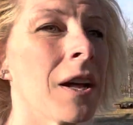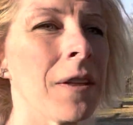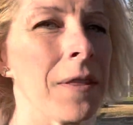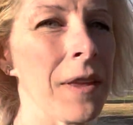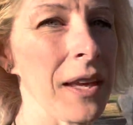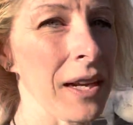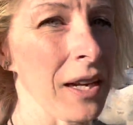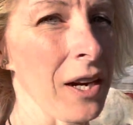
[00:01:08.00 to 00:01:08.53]

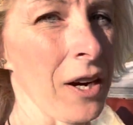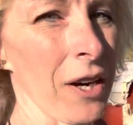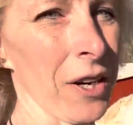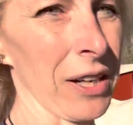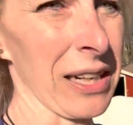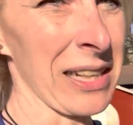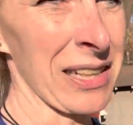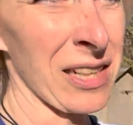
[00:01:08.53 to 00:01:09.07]
They are
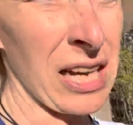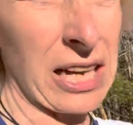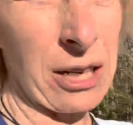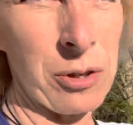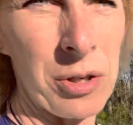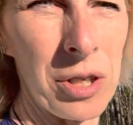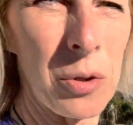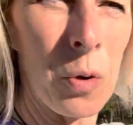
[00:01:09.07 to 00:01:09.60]
in
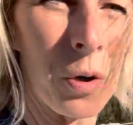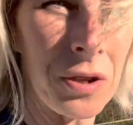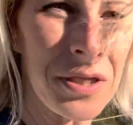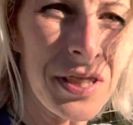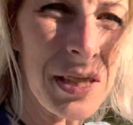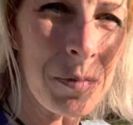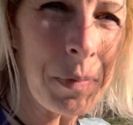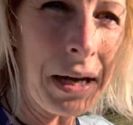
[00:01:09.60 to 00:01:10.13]
our
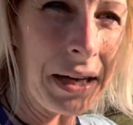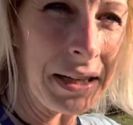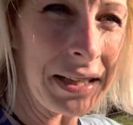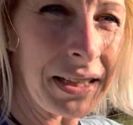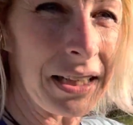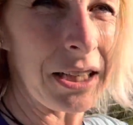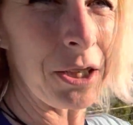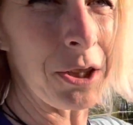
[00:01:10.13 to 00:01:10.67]
quarantine paddock
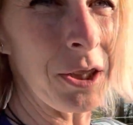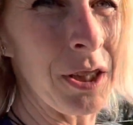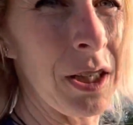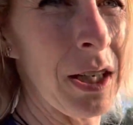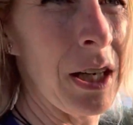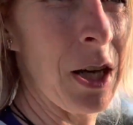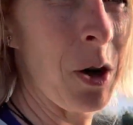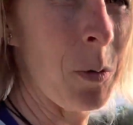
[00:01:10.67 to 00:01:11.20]
here,
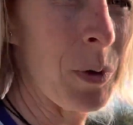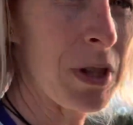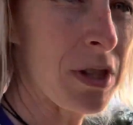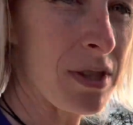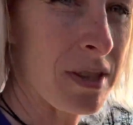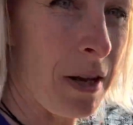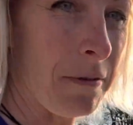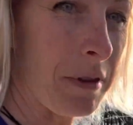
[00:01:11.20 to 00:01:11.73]
which
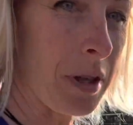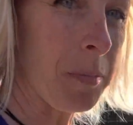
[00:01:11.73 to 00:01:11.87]
is not very